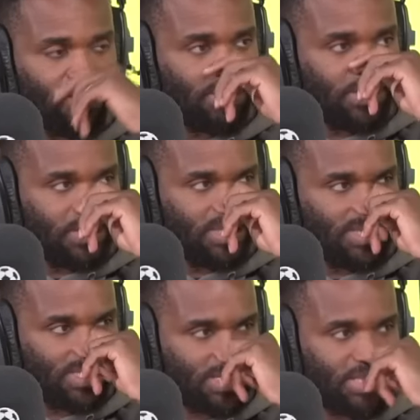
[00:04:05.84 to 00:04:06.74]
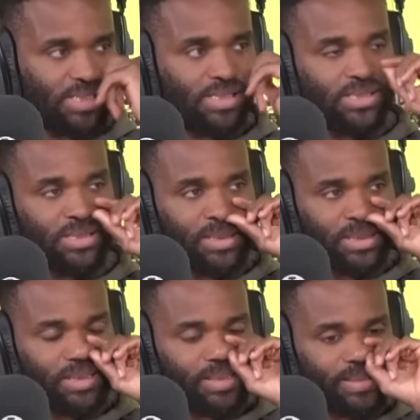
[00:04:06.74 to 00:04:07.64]

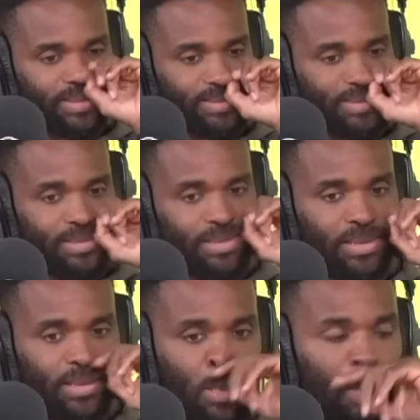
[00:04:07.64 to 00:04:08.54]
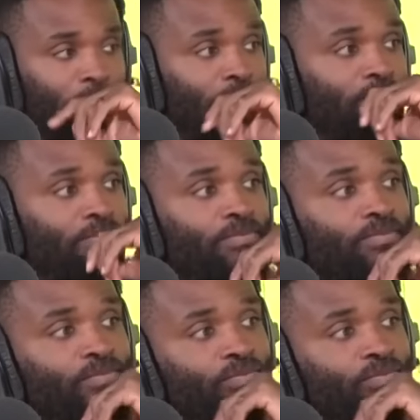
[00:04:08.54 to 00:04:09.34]
[no speech]